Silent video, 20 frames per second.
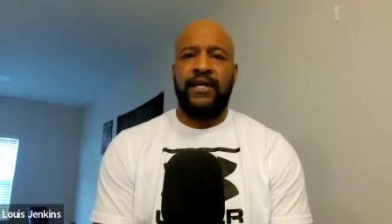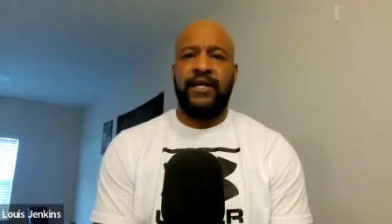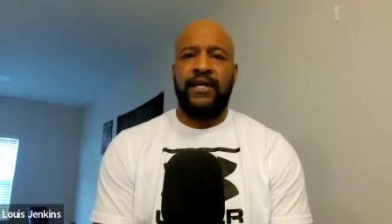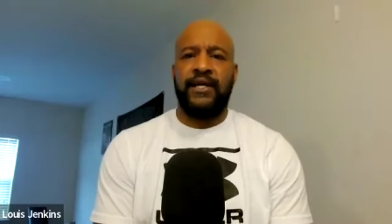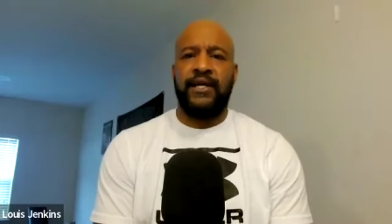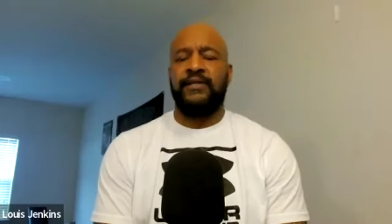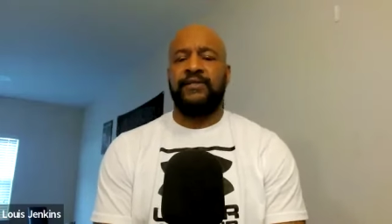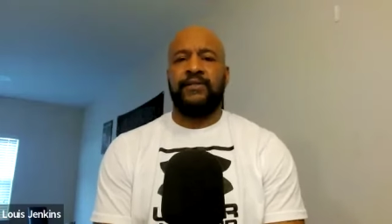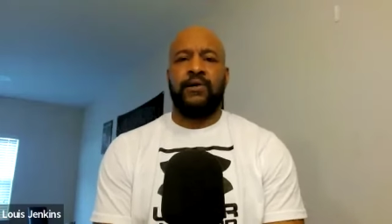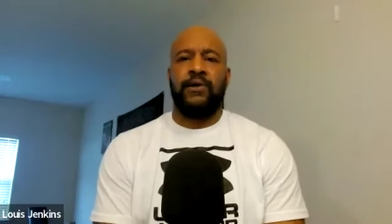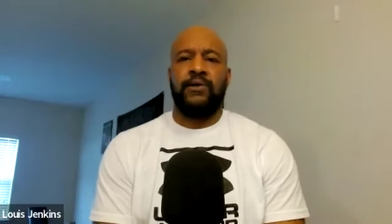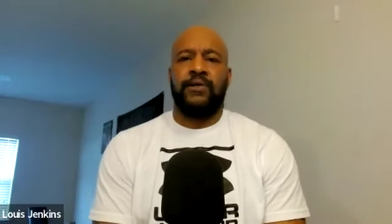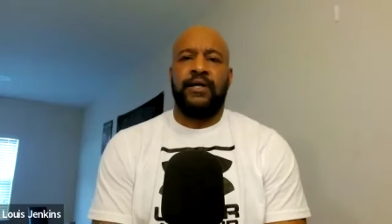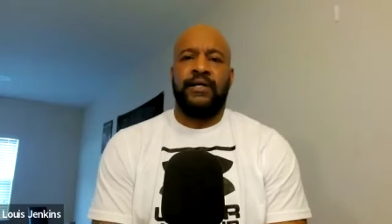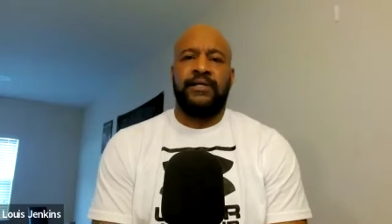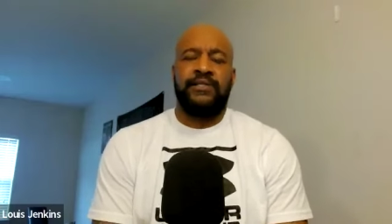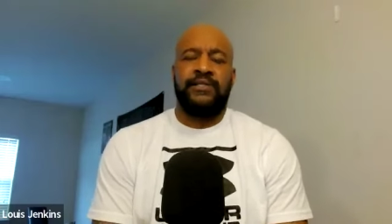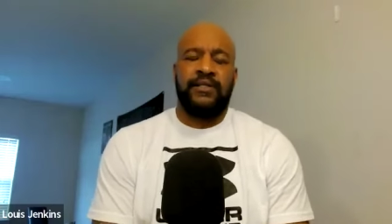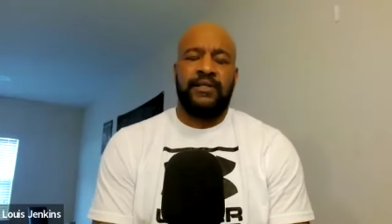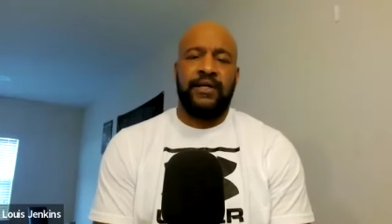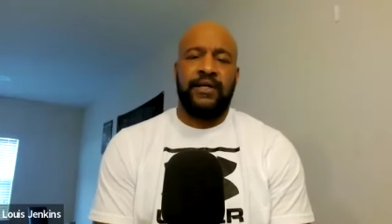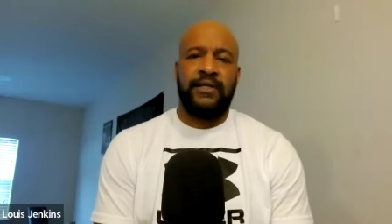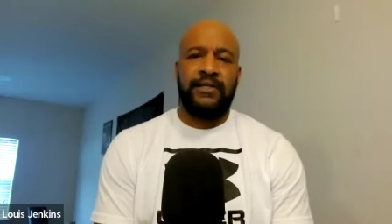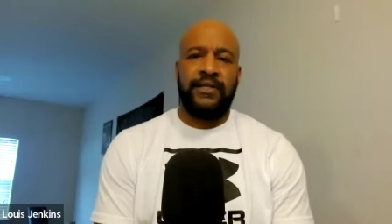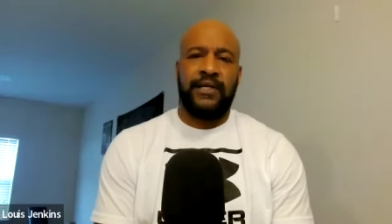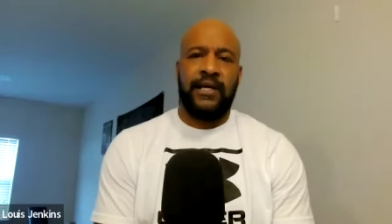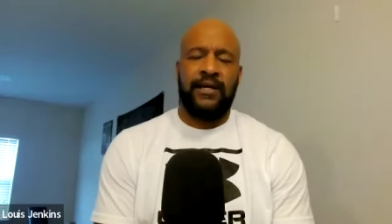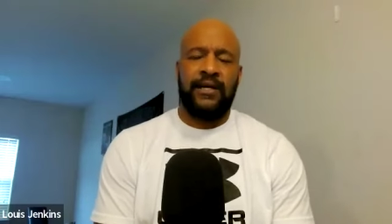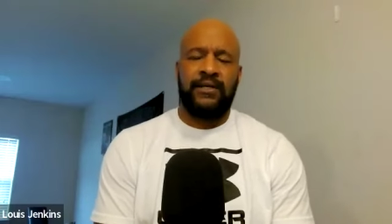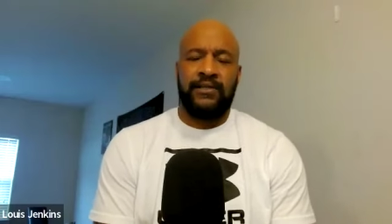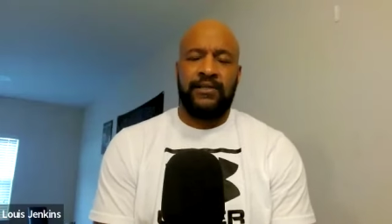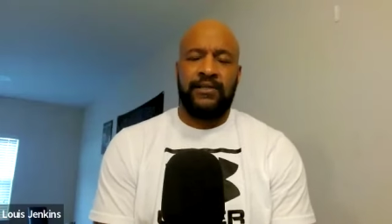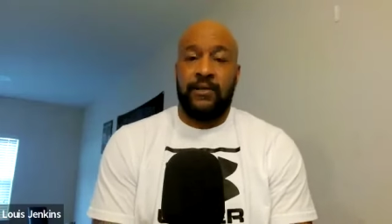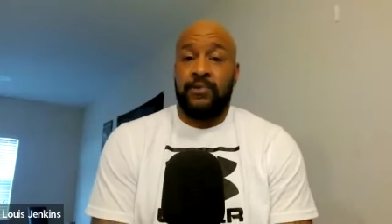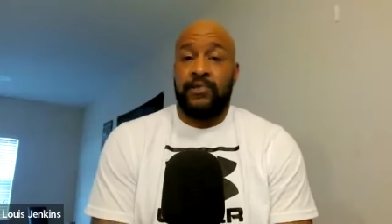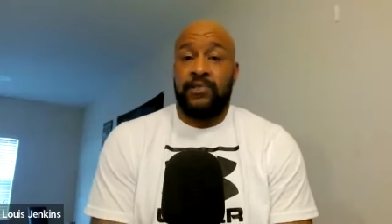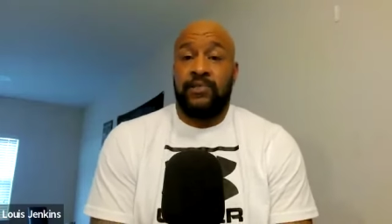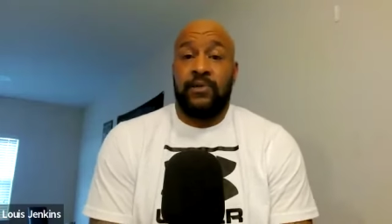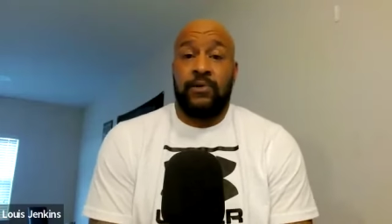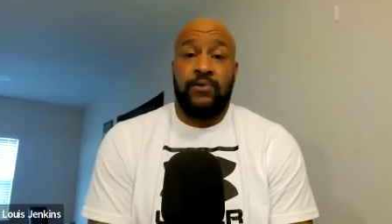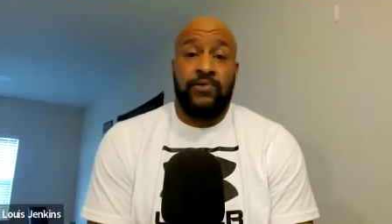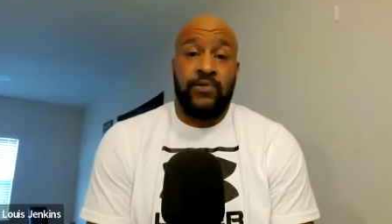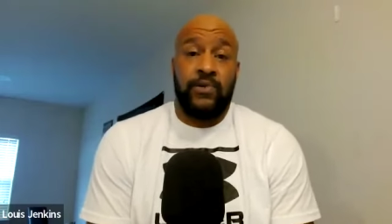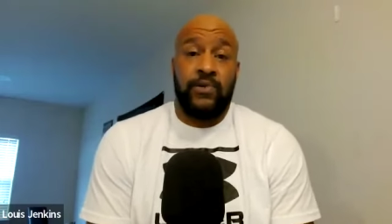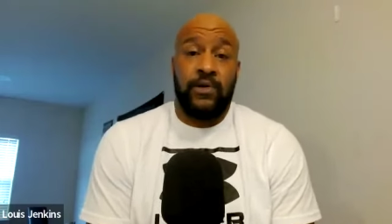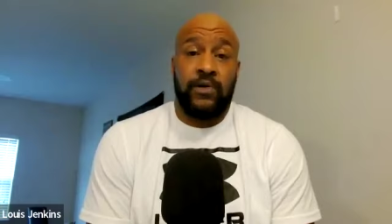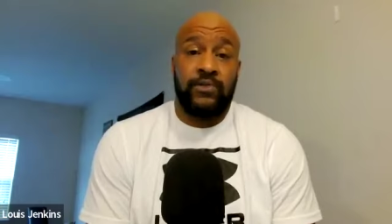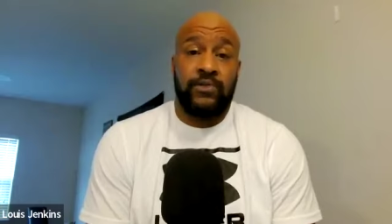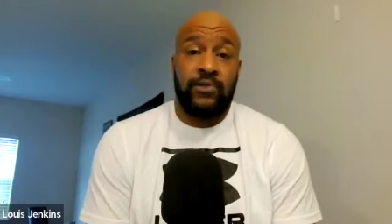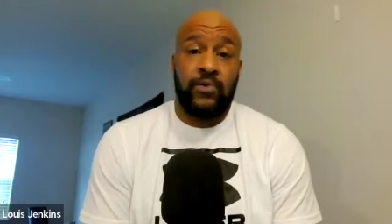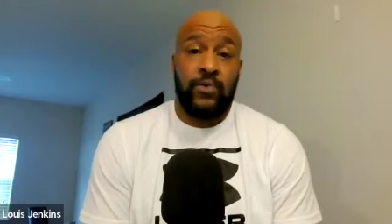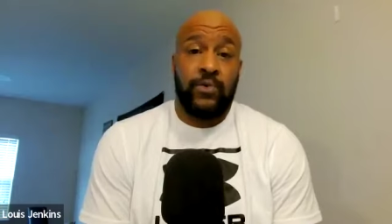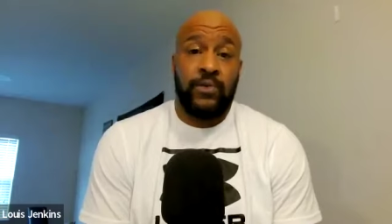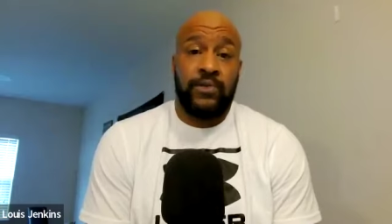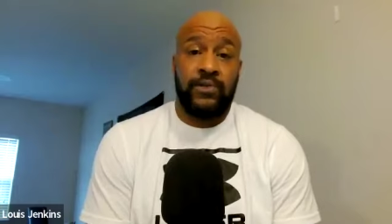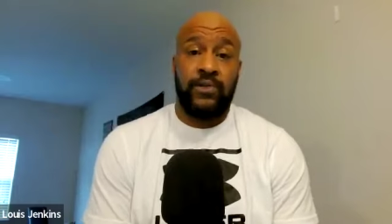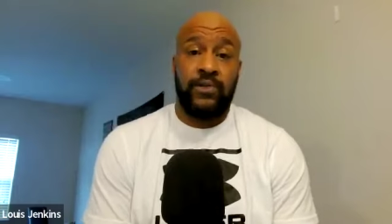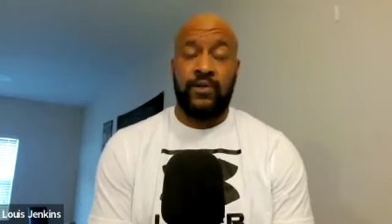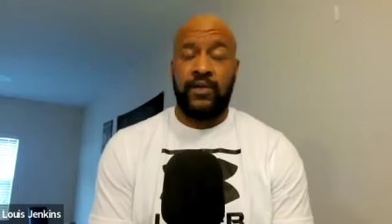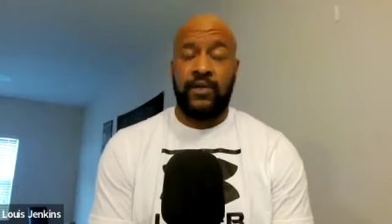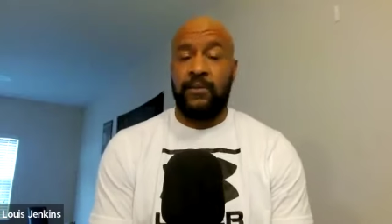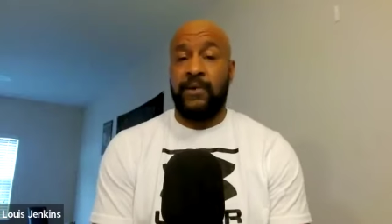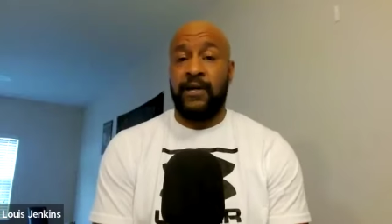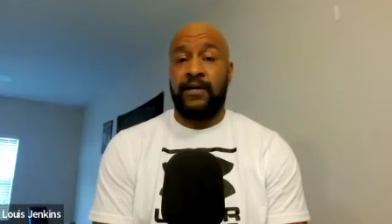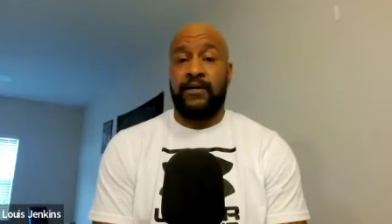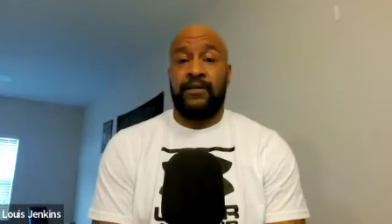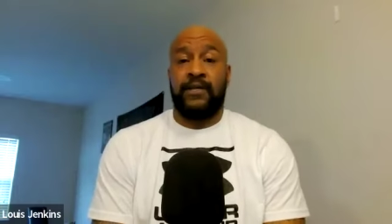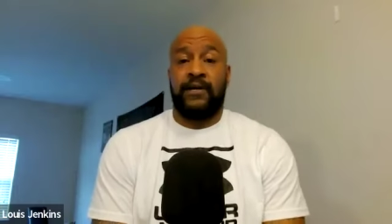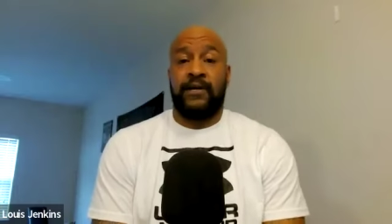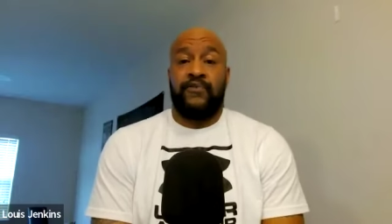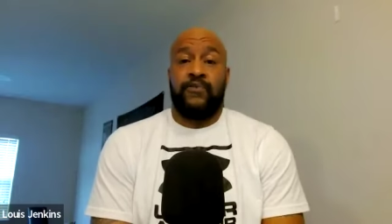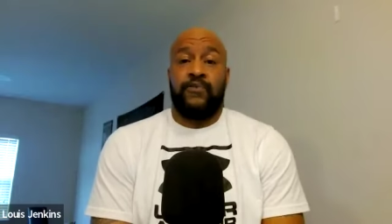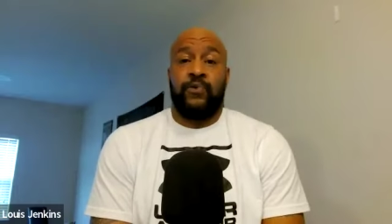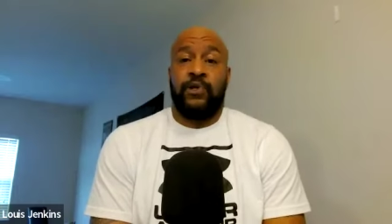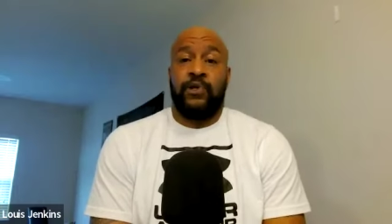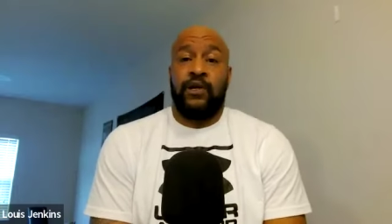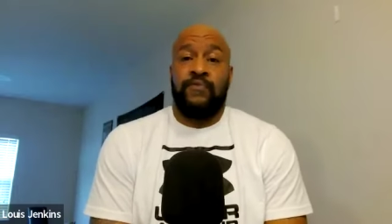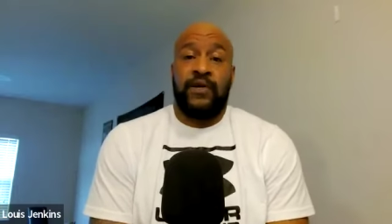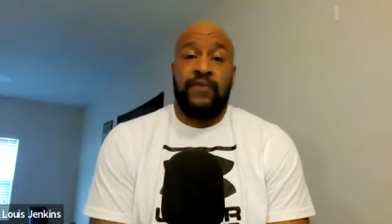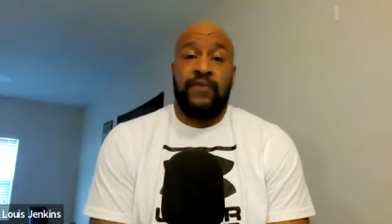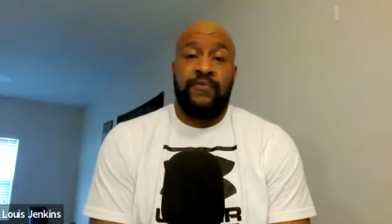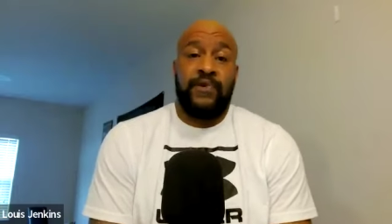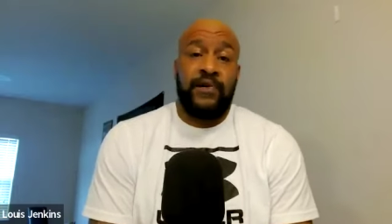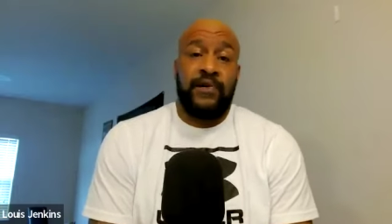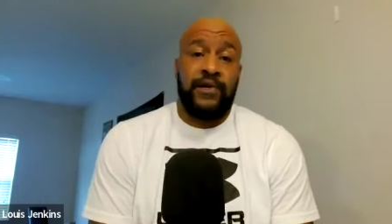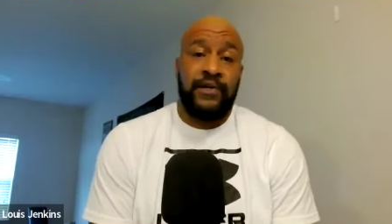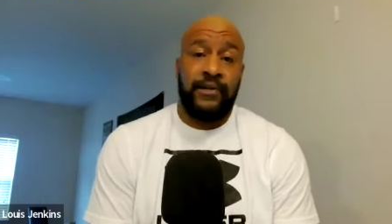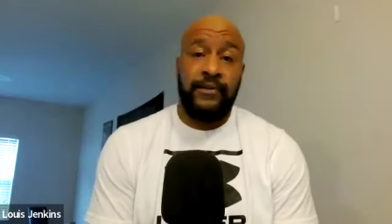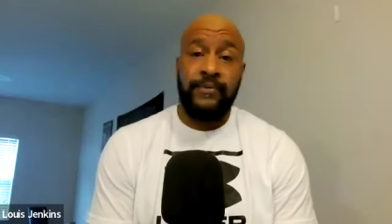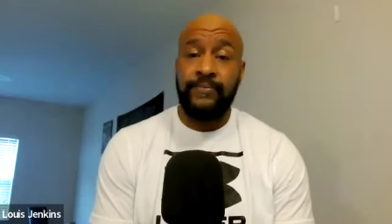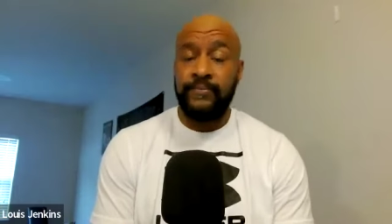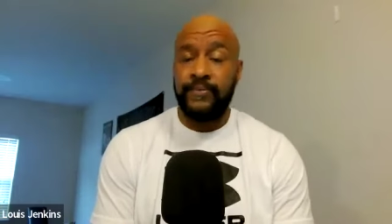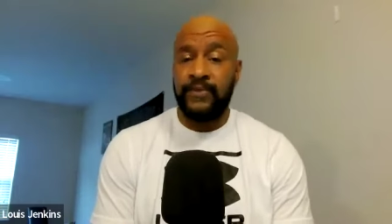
and all that shit like that because they were selling drugs on the corner too they're making like 40 off every hundred